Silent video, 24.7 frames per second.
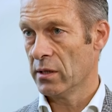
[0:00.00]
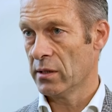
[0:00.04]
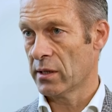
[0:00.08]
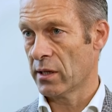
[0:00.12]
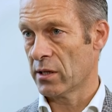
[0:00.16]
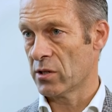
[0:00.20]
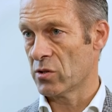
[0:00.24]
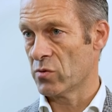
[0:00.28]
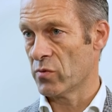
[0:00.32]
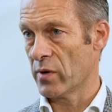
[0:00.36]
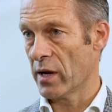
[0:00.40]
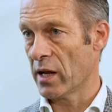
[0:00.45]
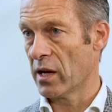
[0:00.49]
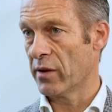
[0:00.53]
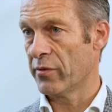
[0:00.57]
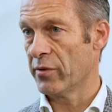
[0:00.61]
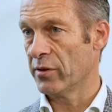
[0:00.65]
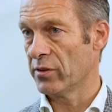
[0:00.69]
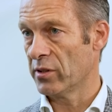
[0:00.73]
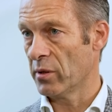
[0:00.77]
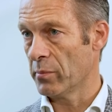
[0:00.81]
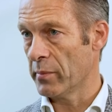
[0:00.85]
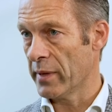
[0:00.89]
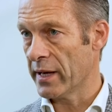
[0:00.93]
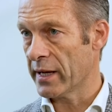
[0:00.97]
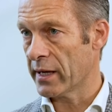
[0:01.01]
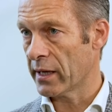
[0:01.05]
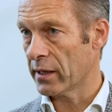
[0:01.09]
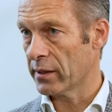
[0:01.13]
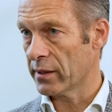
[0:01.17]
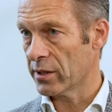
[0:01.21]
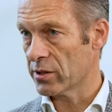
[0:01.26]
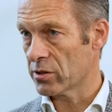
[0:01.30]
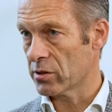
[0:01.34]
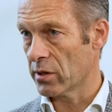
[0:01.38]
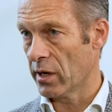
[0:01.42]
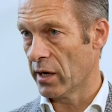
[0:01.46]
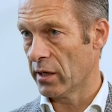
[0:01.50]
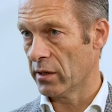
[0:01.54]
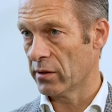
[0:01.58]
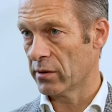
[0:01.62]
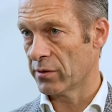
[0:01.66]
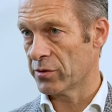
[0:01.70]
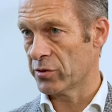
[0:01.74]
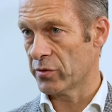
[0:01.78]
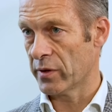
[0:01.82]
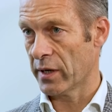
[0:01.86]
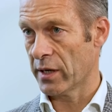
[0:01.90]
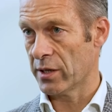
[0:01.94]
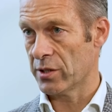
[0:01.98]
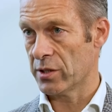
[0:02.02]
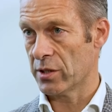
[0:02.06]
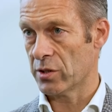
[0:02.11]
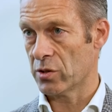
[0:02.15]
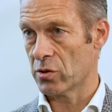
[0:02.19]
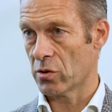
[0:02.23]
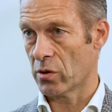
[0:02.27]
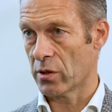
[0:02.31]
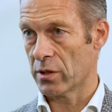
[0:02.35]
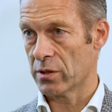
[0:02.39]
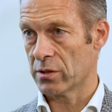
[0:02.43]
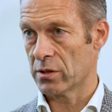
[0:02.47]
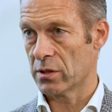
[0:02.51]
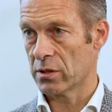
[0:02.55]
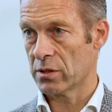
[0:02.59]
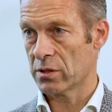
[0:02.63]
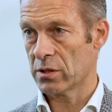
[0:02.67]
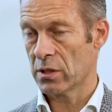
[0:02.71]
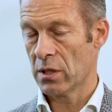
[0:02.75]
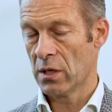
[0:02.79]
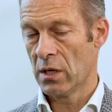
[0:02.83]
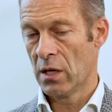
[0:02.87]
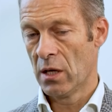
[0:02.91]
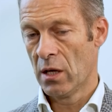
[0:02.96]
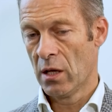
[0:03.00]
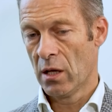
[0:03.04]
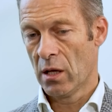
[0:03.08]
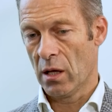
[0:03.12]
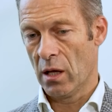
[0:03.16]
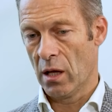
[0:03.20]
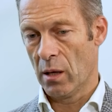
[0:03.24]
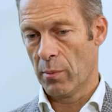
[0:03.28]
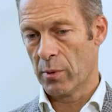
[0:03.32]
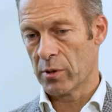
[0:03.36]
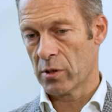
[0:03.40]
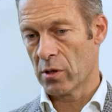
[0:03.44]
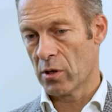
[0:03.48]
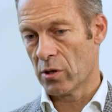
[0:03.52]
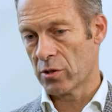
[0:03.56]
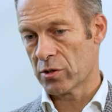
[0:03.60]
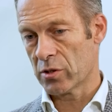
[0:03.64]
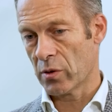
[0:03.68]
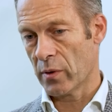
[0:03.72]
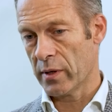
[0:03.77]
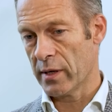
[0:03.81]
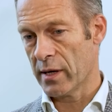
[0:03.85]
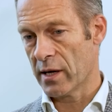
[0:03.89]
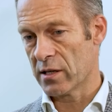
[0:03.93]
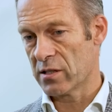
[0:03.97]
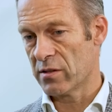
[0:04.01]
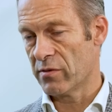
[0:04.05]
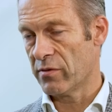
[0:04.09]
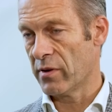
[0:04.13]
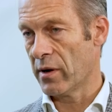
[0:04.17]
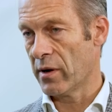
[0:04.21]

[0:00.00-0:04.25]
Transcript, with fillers: that is relevant in making this kind of strategy choices. But also he has a